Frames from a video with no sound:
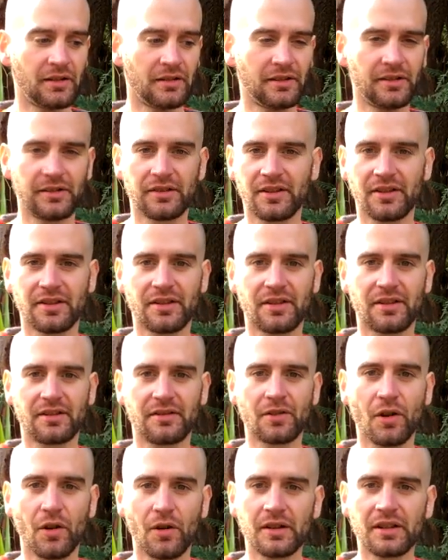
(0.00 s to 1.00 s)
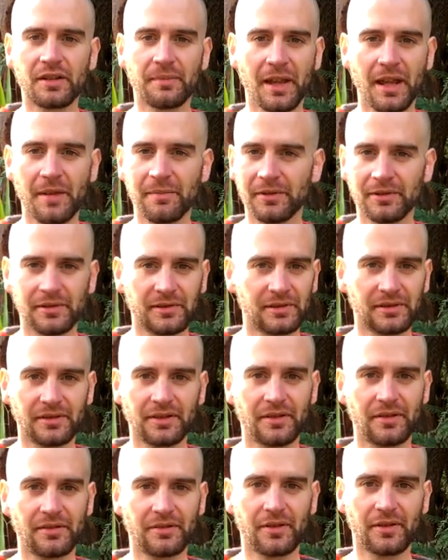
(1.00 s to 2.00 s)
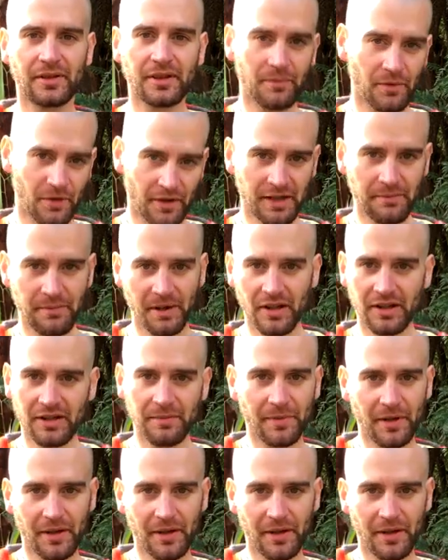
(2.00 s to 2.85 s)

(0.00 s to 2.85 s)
Look, just talk to people, talk to more experienced